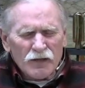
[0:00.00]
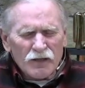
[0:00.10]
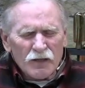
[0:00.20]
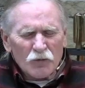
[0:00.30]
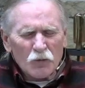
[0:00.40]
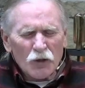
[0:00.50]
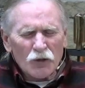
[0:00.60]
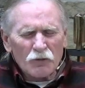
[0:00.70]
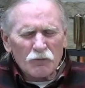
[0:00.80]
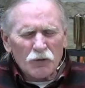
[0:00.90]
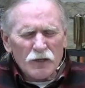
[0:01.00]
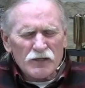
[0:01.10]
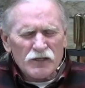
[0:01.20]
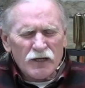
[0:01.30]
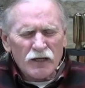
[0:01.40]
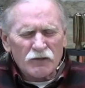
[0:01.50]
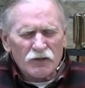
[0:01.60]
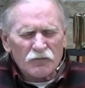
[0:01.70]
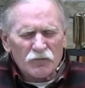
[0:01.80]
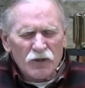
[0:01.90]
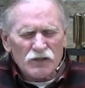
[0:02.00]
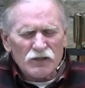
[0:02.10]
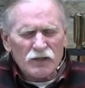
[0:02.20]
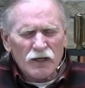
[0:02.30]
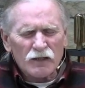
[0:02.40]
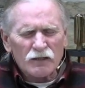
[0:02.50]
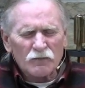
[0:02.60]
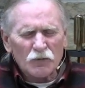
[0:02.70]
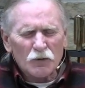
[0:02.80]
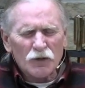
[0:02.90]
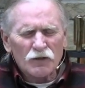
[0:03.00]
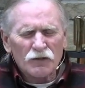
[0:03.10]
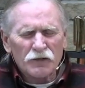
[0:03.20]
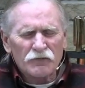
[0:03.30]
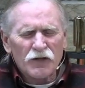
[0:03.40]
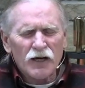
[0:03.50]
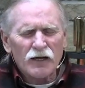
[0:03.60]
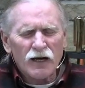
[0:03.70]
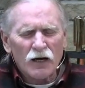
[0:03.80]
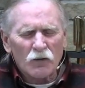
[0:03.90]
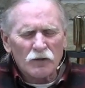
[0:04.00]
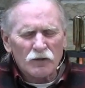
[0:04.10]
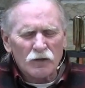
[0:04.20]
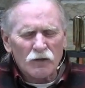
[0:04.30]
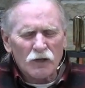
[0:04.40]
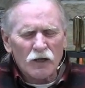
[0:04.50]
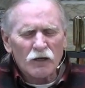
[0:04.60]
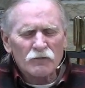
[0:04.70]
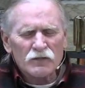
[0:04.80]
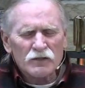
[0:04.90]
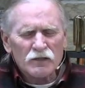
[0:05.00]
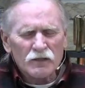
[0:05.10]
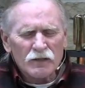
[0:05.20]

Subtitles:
And we want to embrace that and confess that. We want to live that out in our lives.